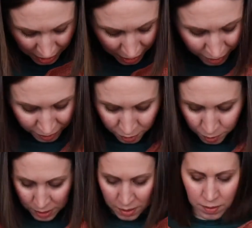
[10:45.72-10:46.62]
either
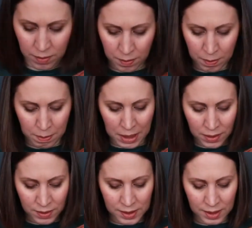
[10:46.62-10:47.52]
with
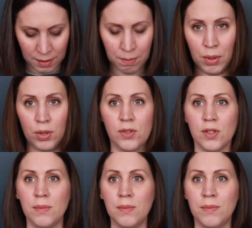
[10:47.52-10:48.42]
buttons at the
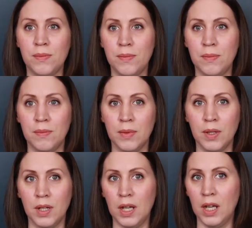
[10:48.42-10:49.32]
bottom
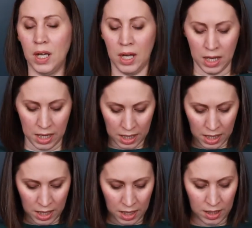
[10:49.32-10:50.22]

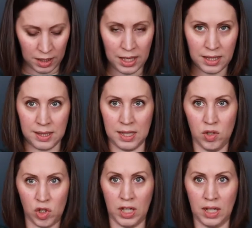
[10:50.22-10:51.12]
and like
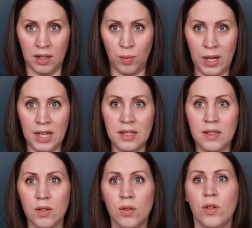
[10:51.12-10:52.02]
cinching in the
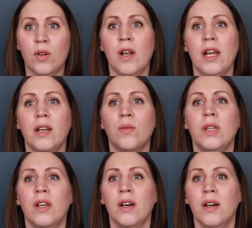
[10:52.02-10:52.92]
waist, or like
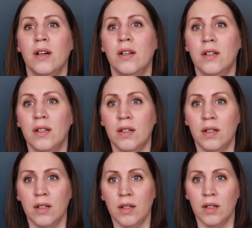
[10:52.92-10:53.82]
with a
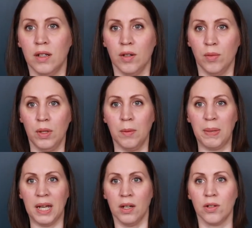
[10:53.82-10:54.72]

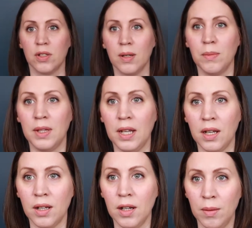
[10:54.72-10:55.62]
pin or
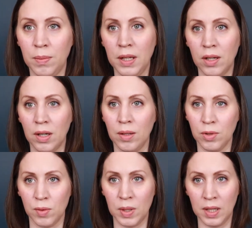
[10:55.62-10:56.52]
something. Up here I
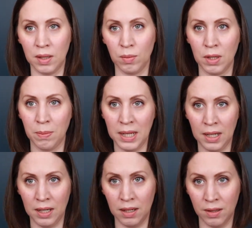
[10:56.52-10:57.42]
was wearing it with a
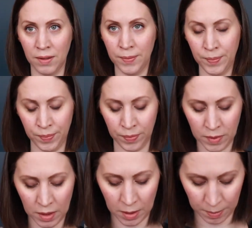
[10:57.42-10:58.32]
pin
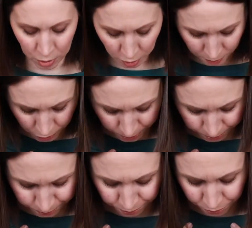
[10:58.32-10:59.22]
up top,
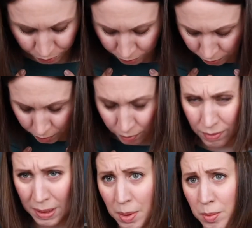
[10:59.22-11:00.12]

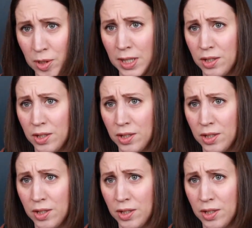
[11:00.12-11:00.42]
but mostly